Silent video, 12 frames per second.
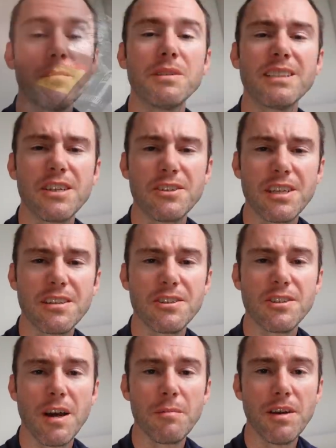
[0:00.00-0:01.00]
but that should get the
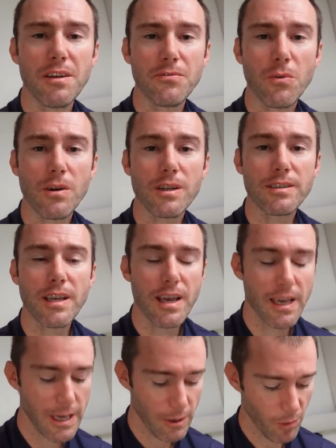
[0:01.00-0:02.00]
job done for us,
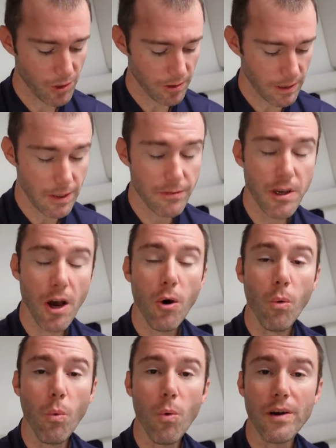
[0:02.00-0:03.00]
which leaves
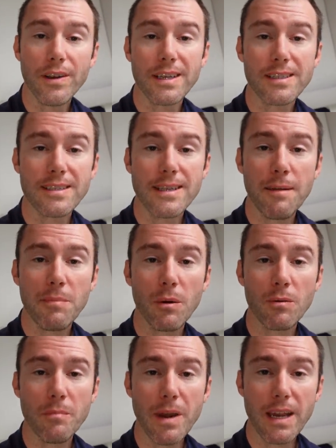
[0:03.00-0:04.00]
one step
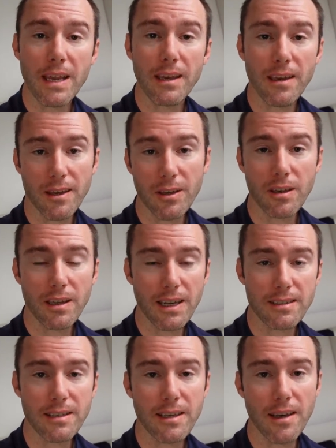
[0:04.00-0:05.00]
remaining,
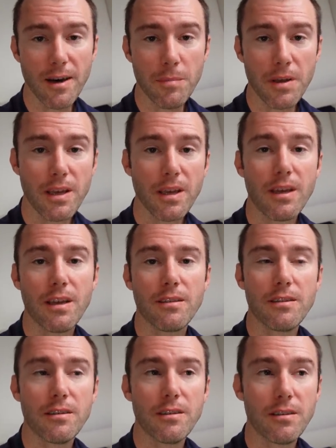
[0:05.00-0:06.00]
connecting up
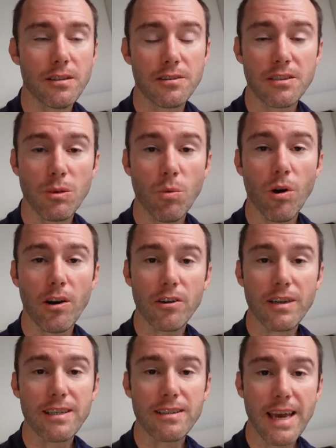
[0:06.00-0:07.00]
the
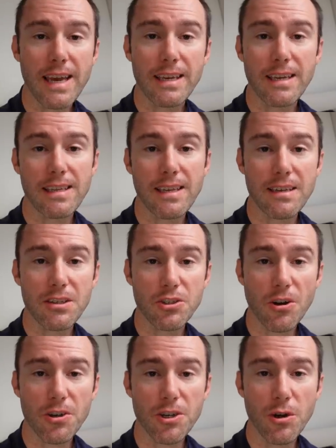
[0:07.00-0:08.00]
seawater intake and then
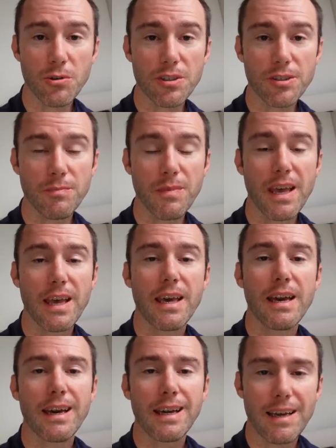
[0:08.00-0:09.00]
discharge hoses.
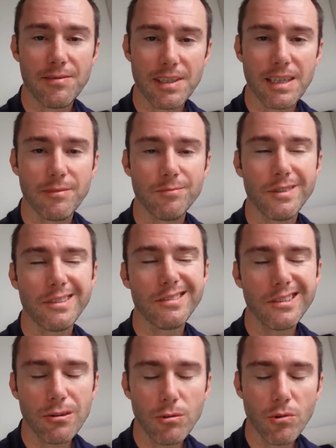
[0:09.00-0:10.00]
I have to get a
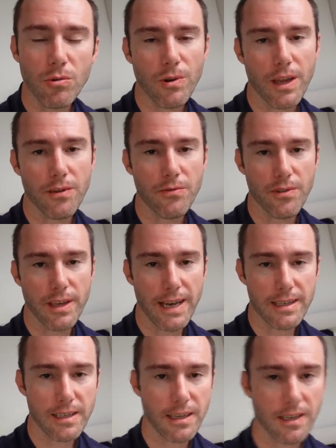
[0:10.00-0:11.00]
little creative for that.